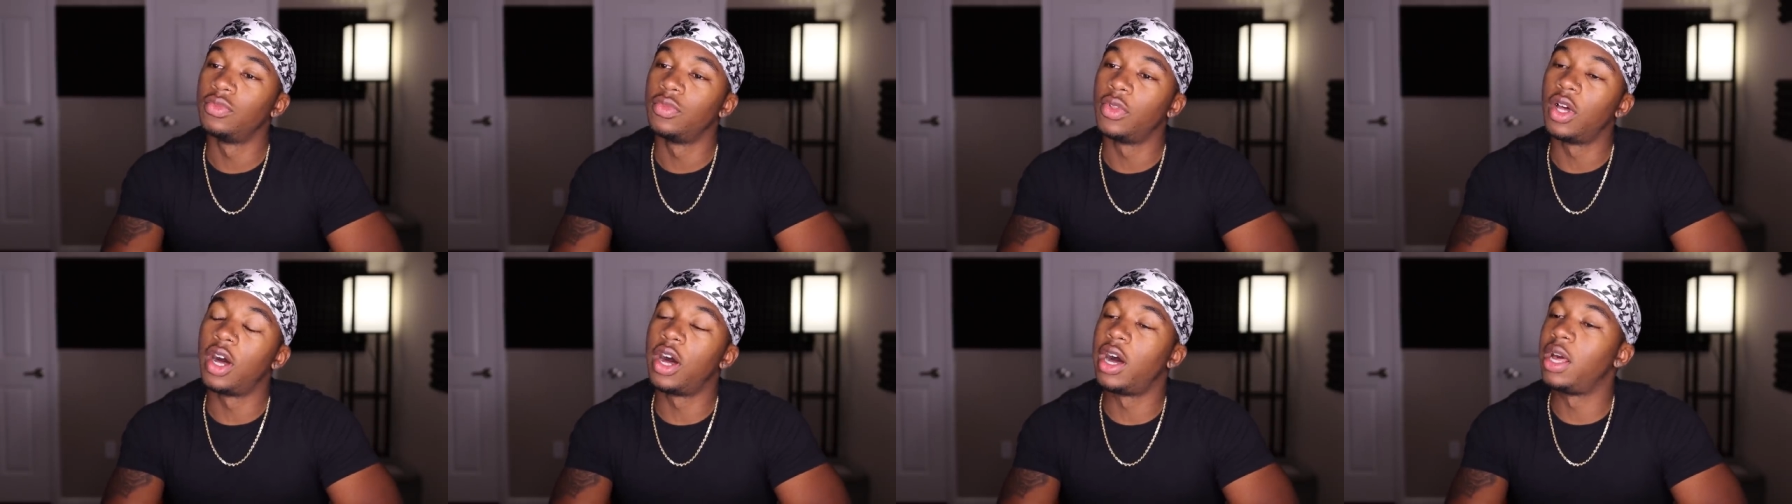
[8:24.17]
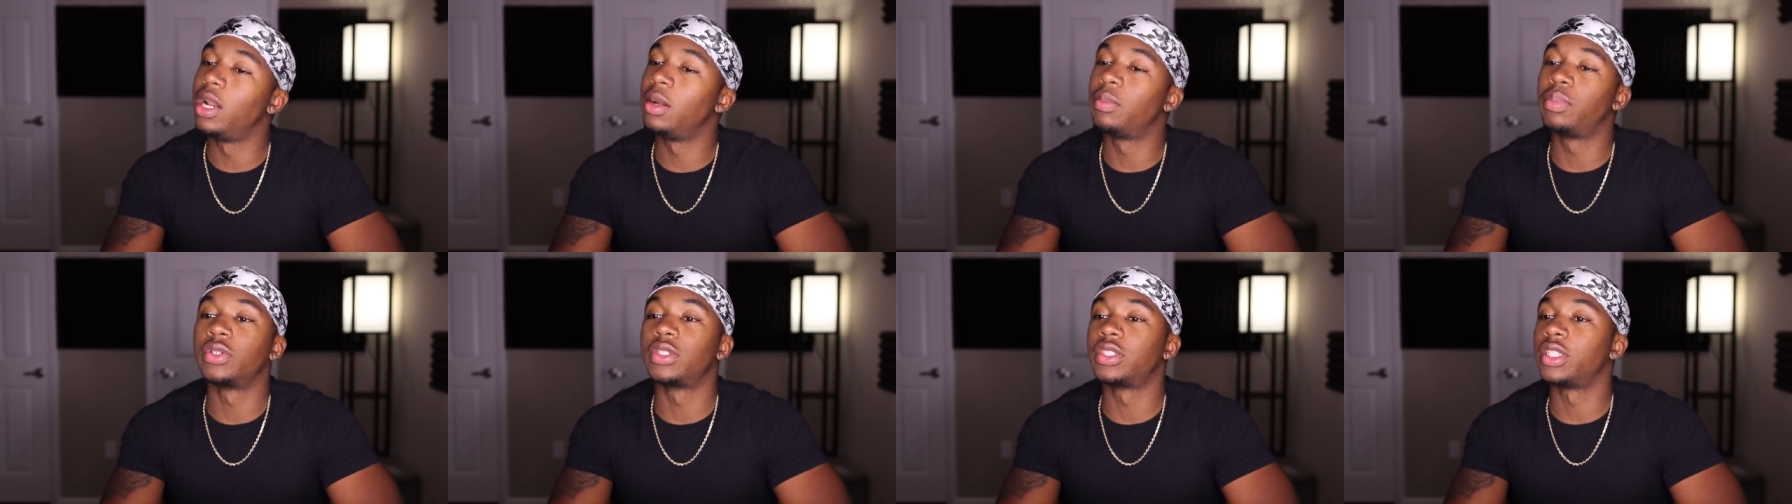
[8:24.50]
one
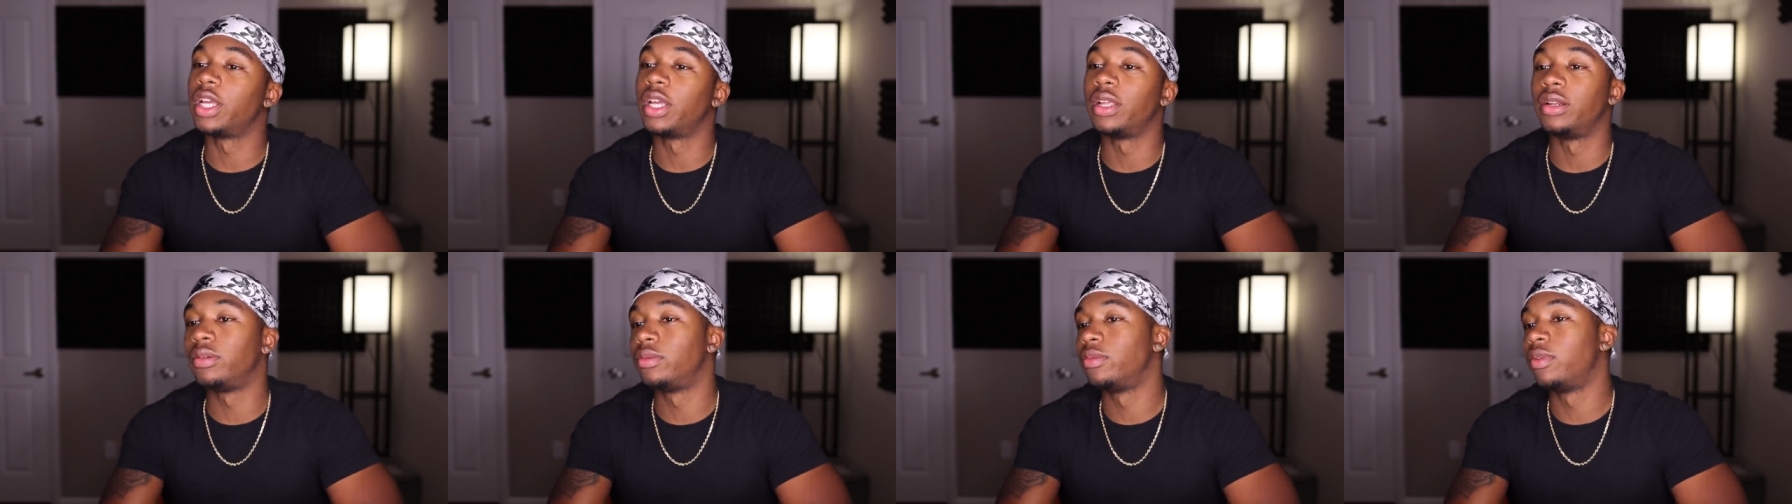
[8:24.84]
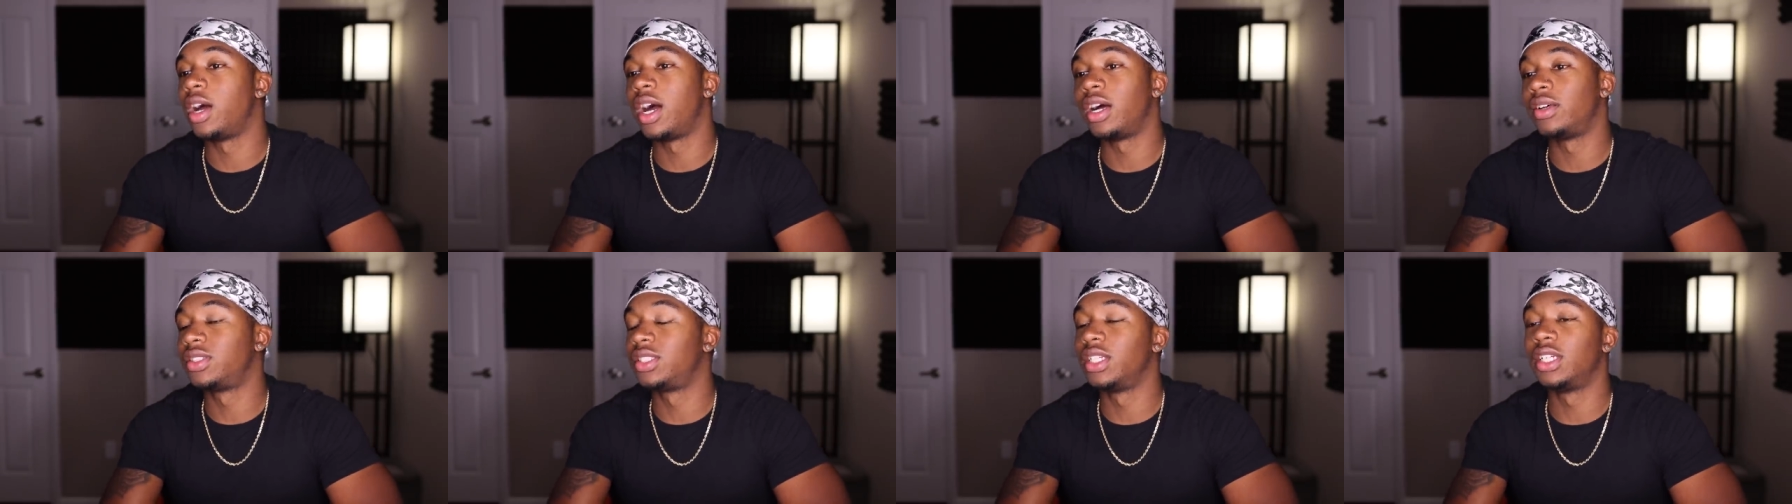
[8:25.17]
hundred percent.
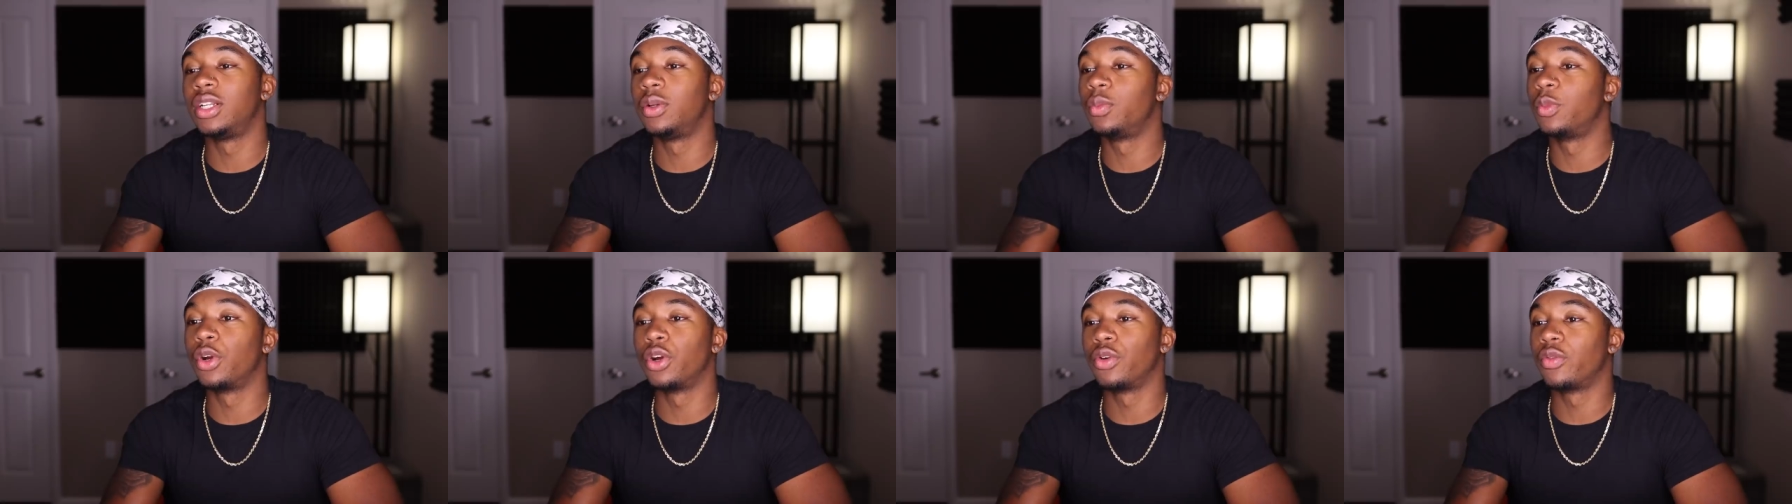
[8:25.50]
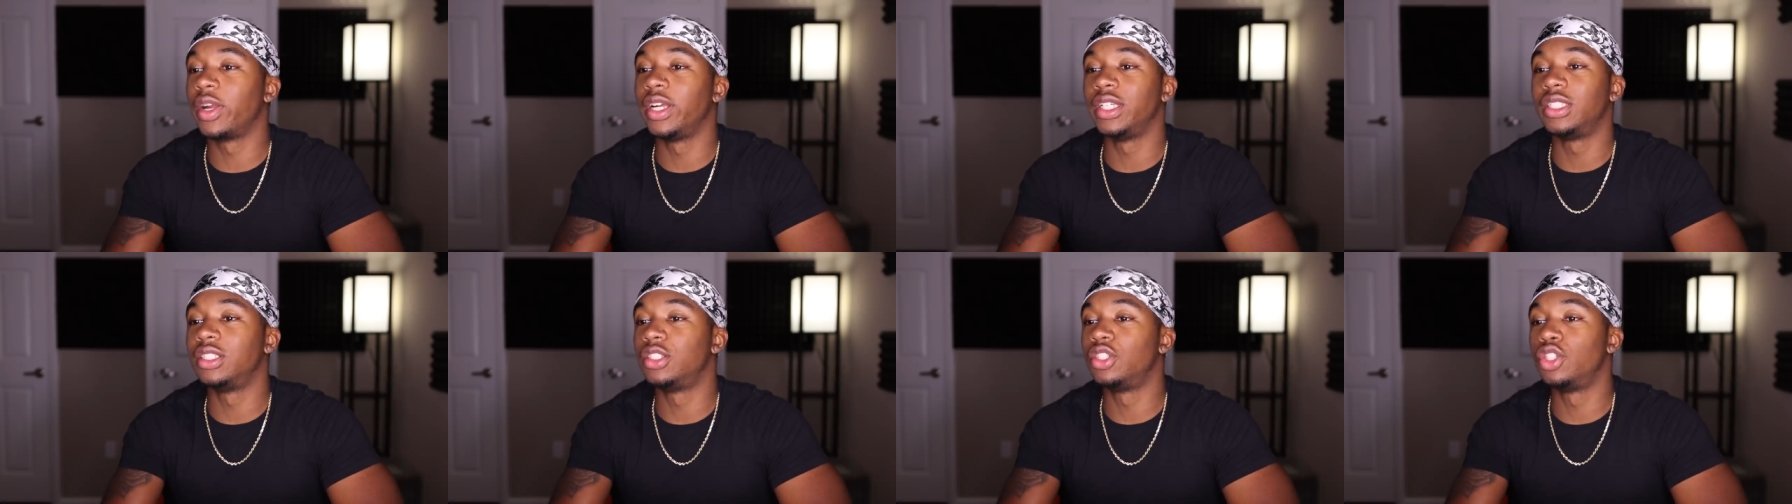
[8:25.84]
I said the word
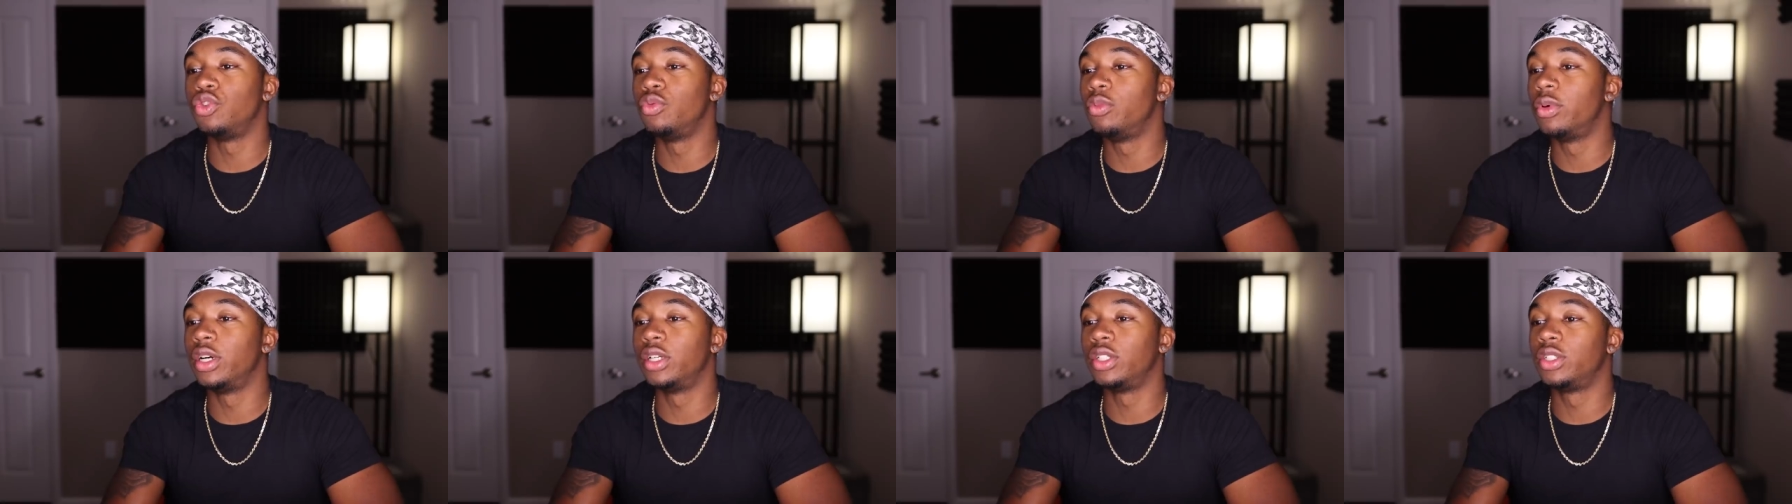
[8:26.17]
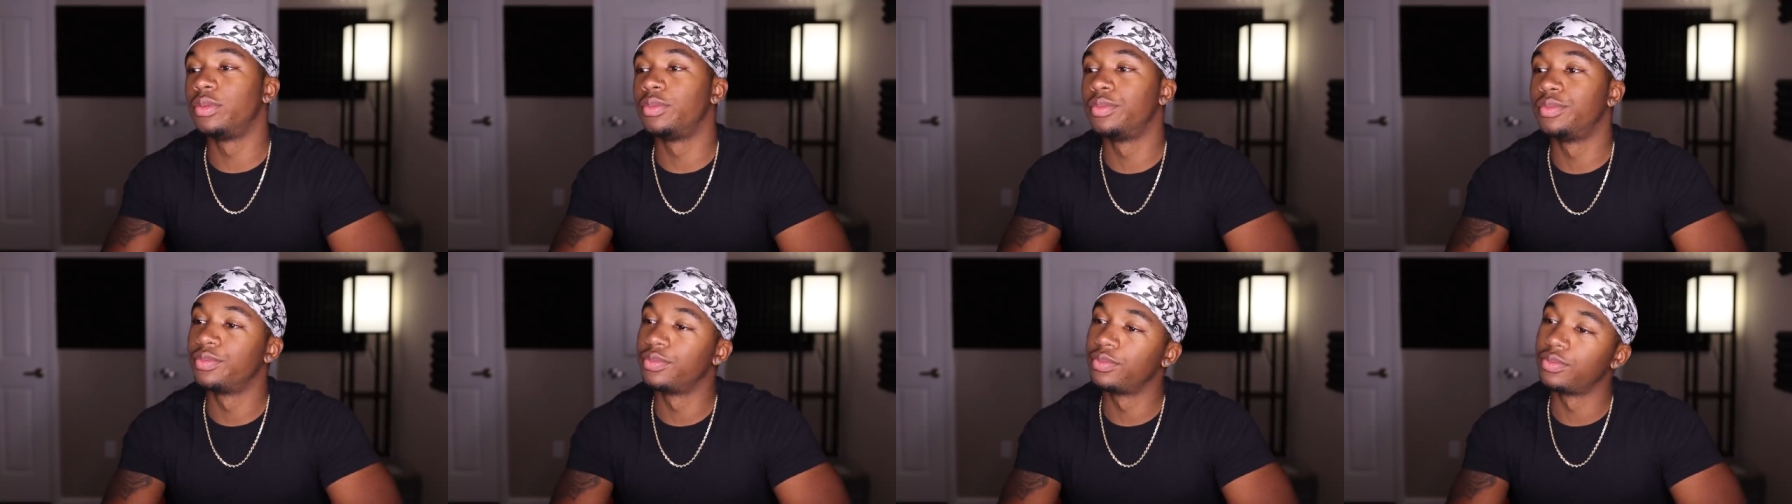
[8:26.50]
racist too
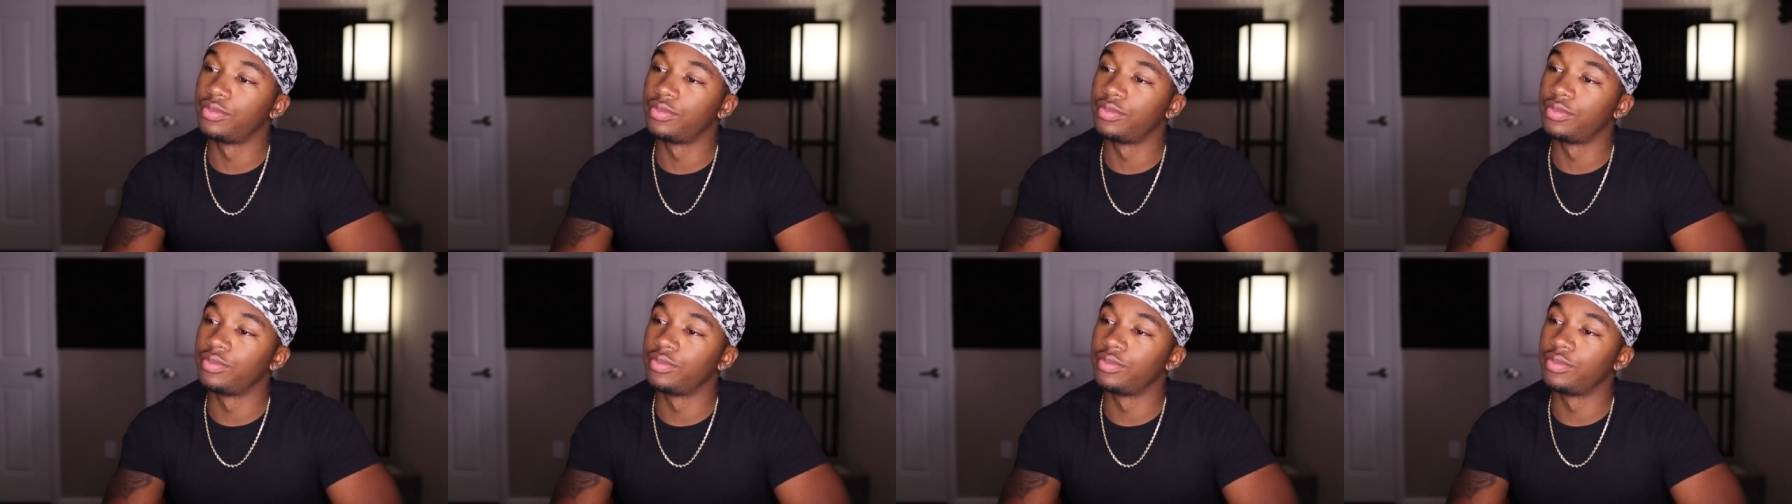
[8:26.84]
much.